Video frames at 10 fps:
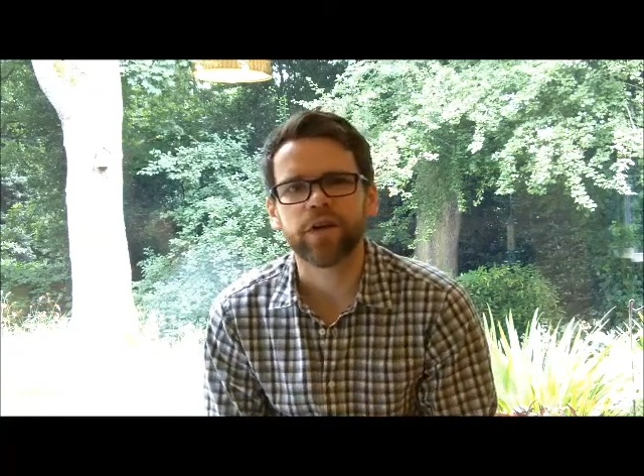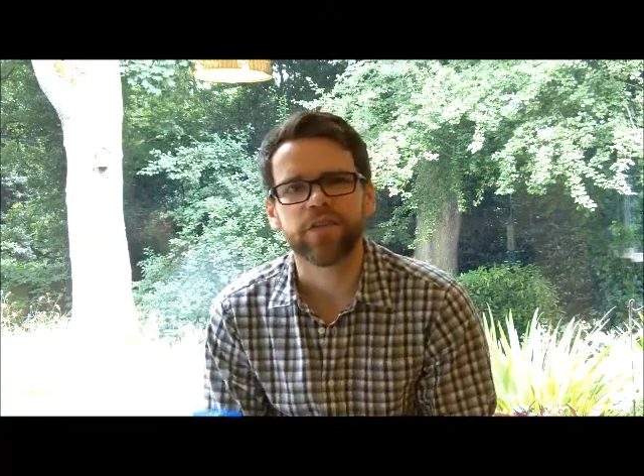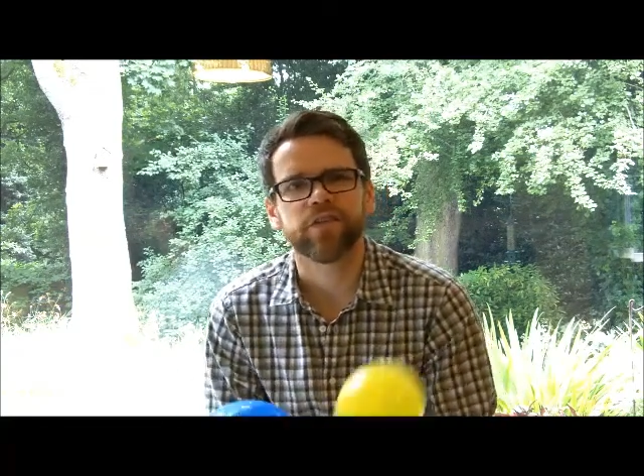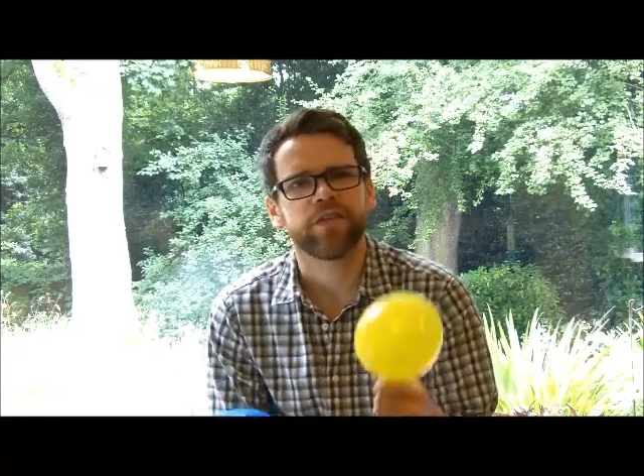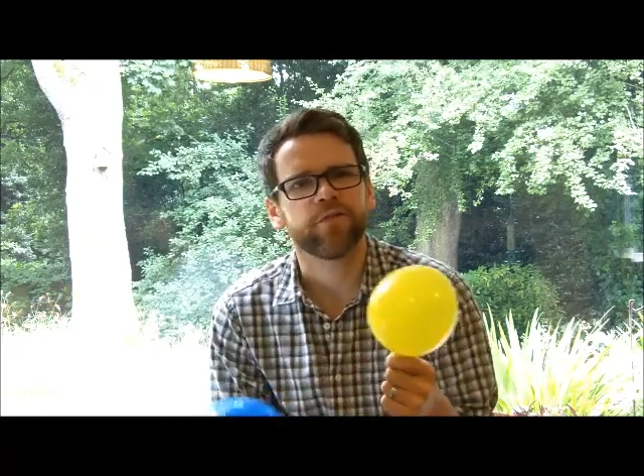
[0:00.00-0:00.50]

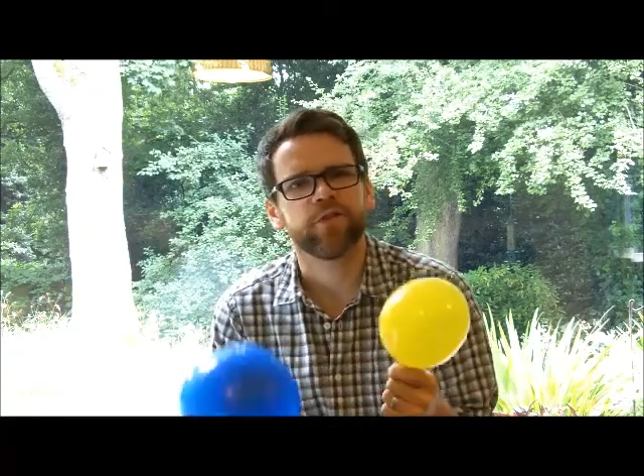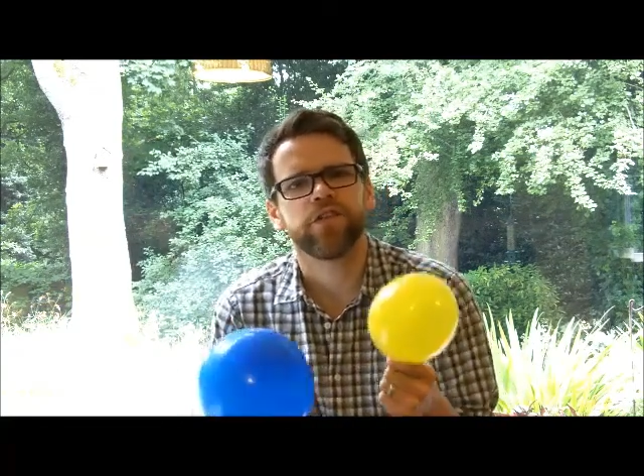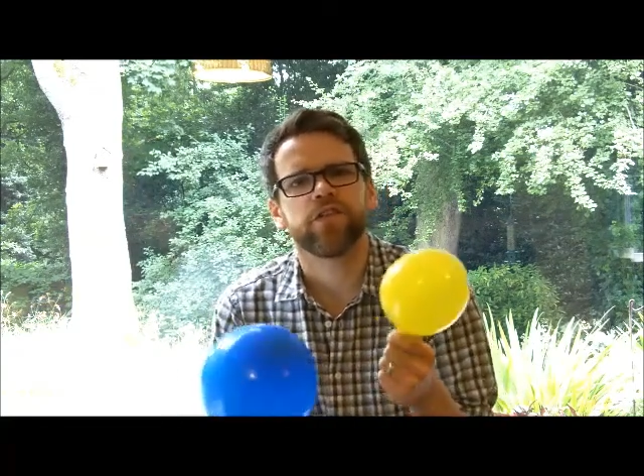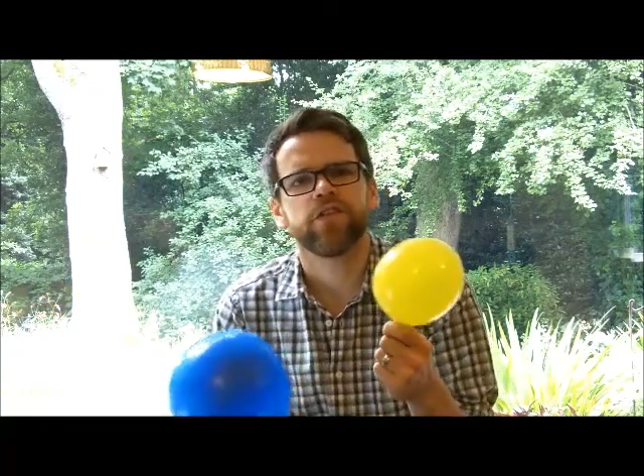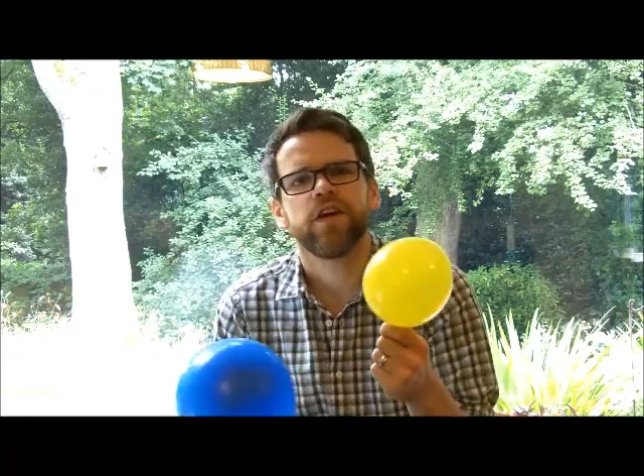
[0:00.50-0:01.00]
These
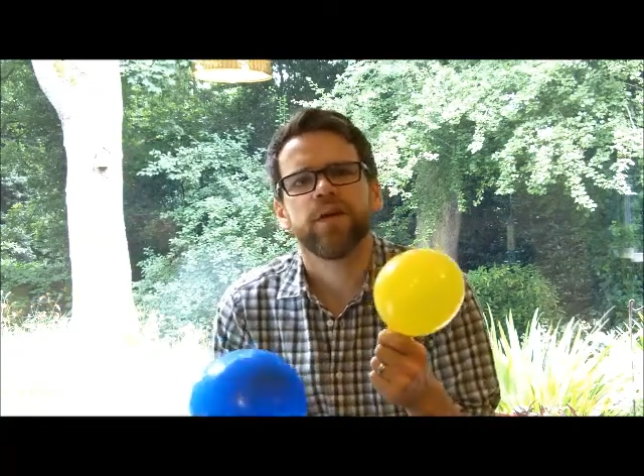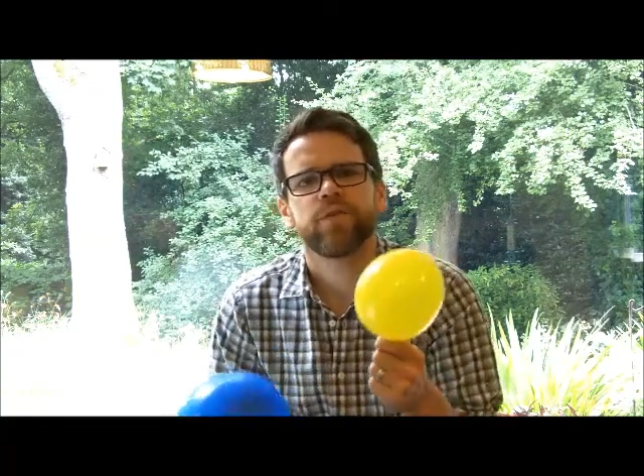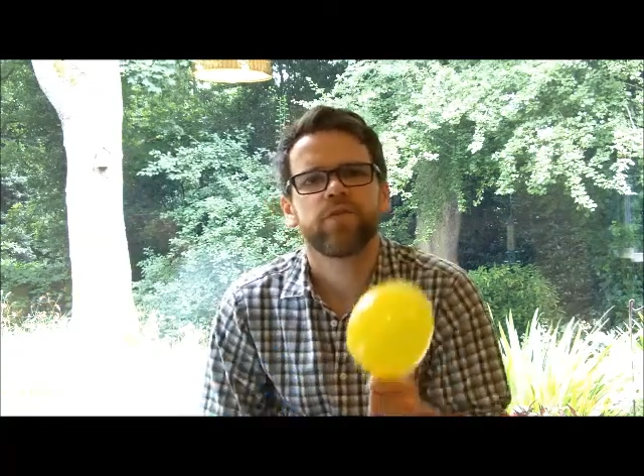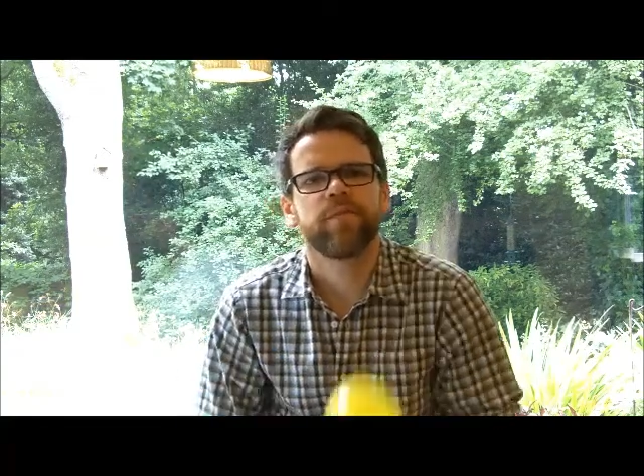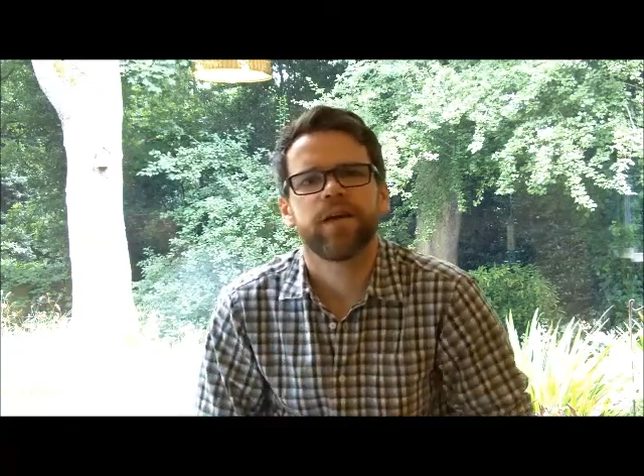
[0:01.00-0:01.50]
differences
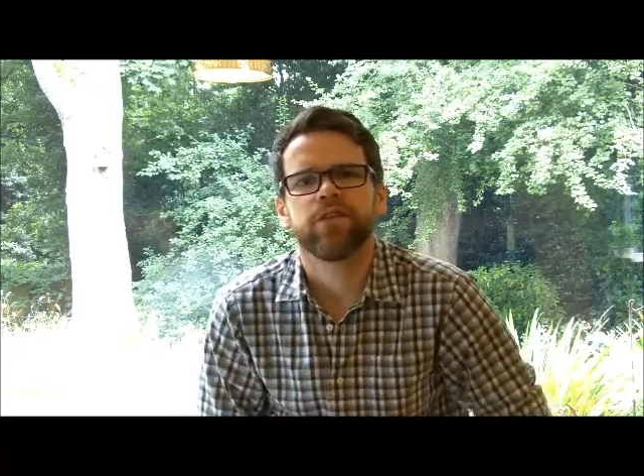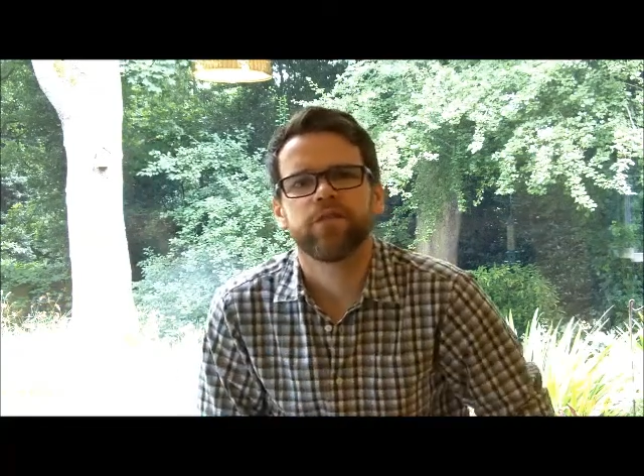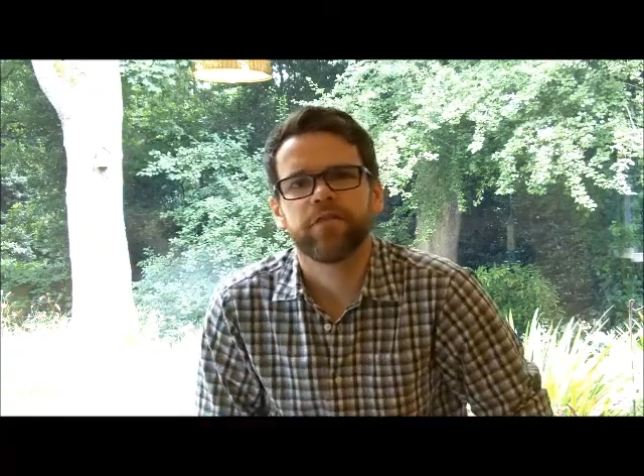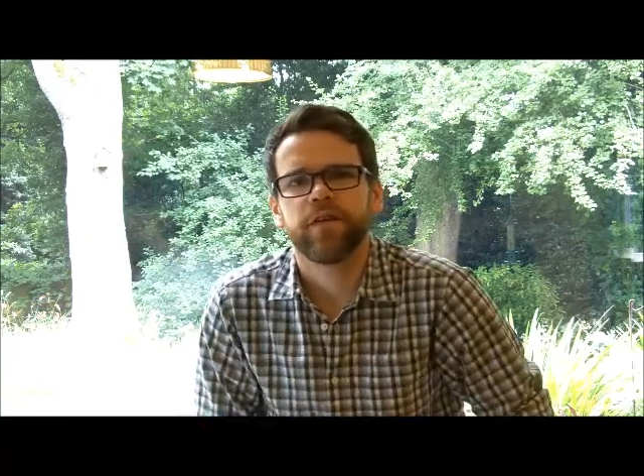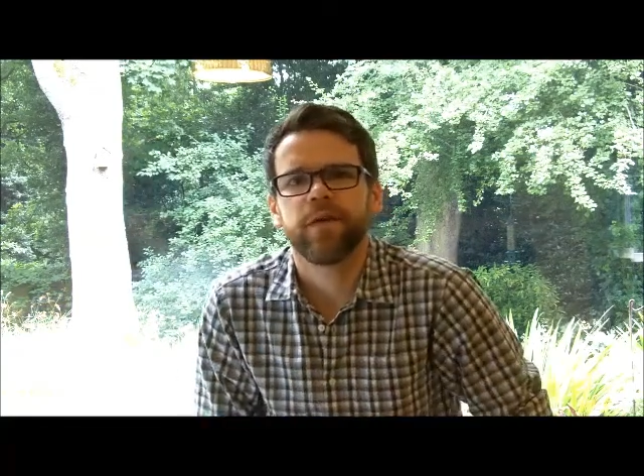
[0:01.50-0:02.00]
between males
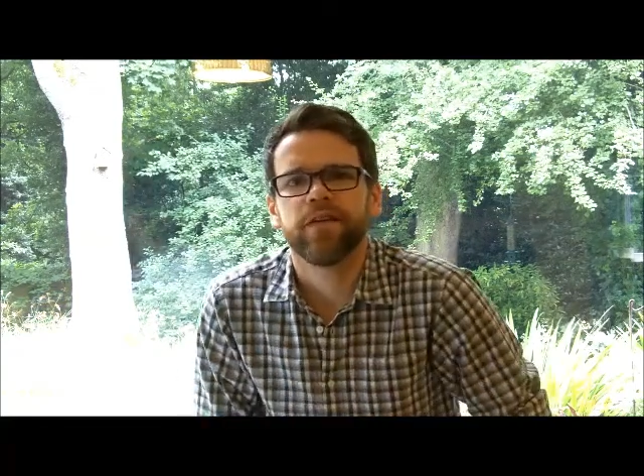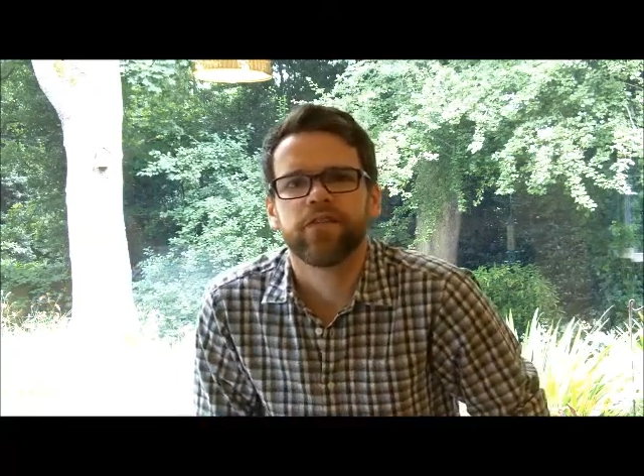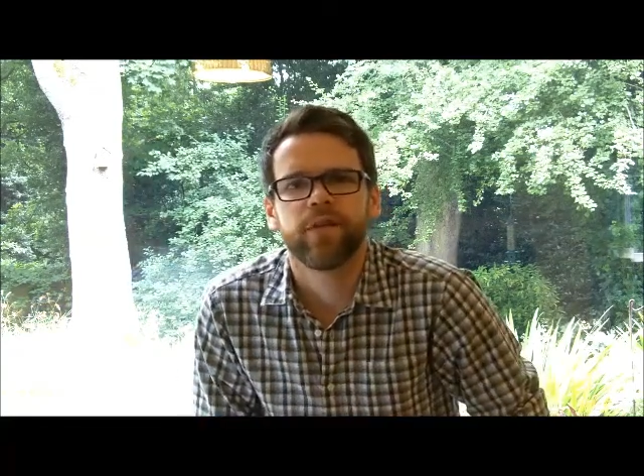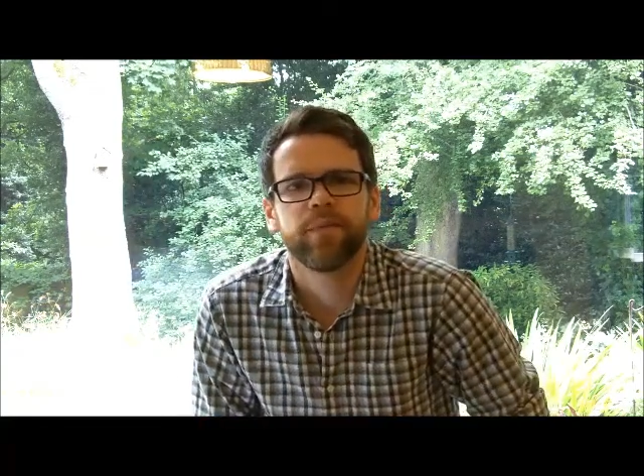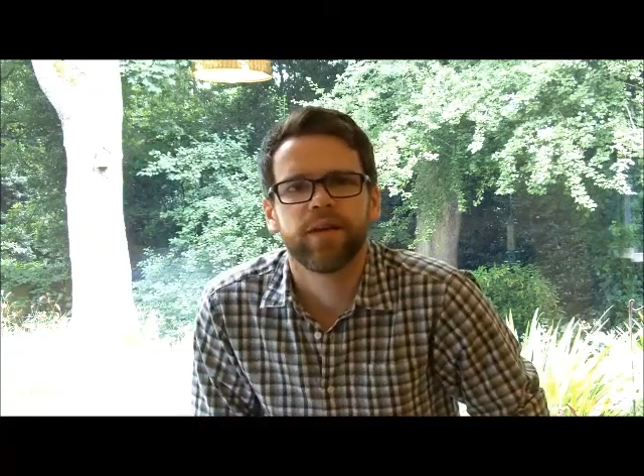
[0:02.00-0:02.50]
and females
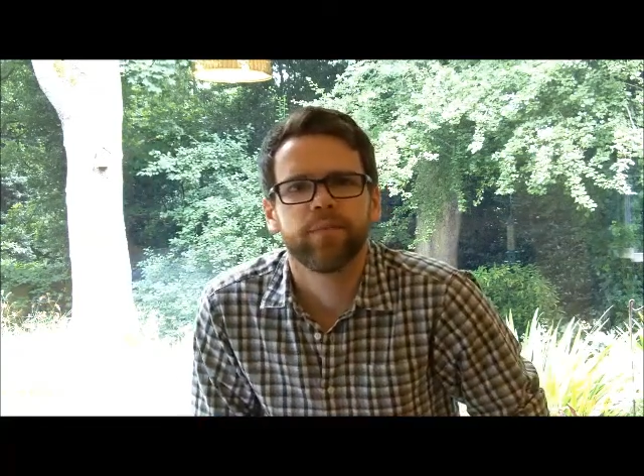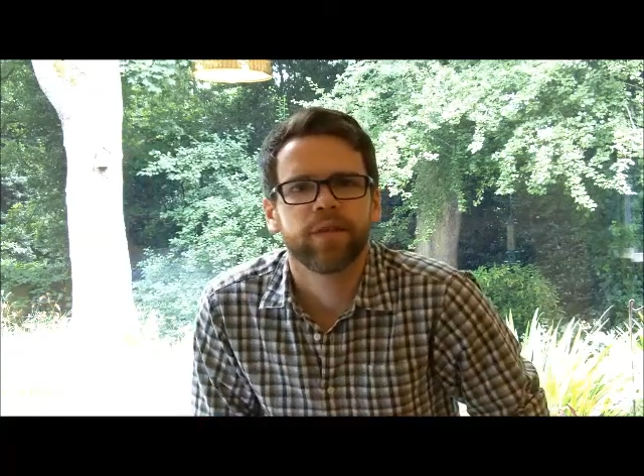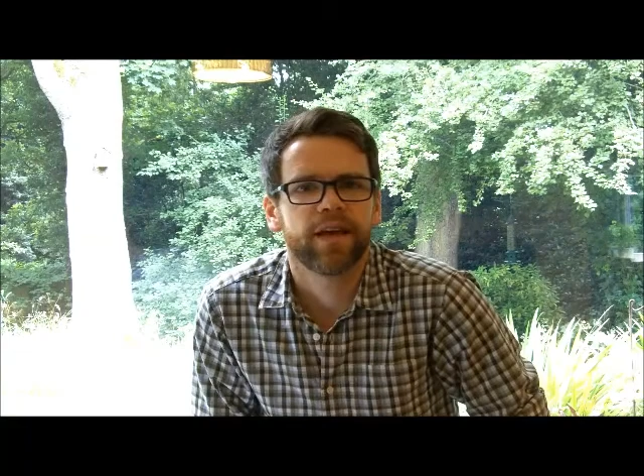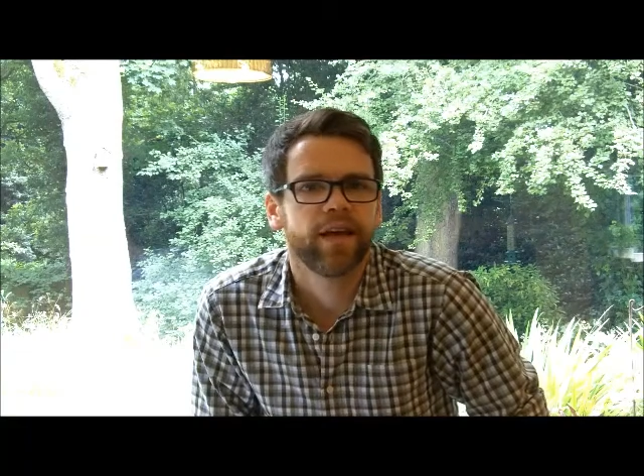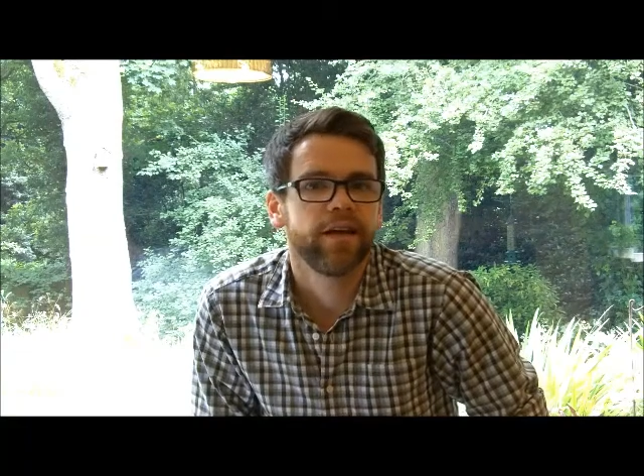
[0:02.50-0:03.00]
seem to
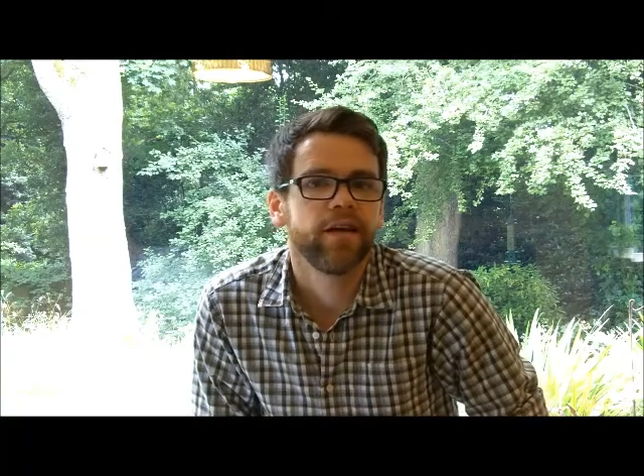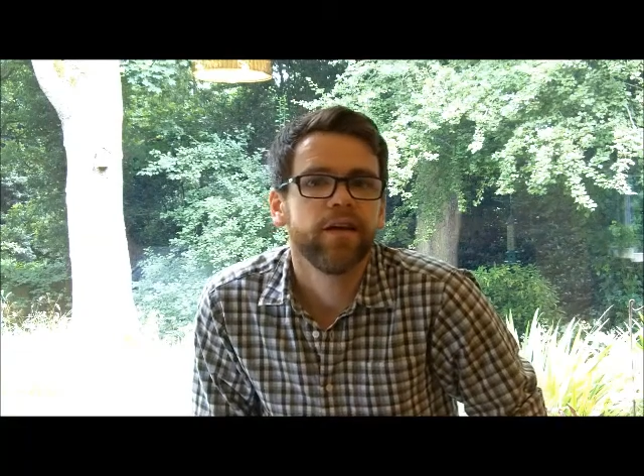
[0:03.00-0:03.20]
implicate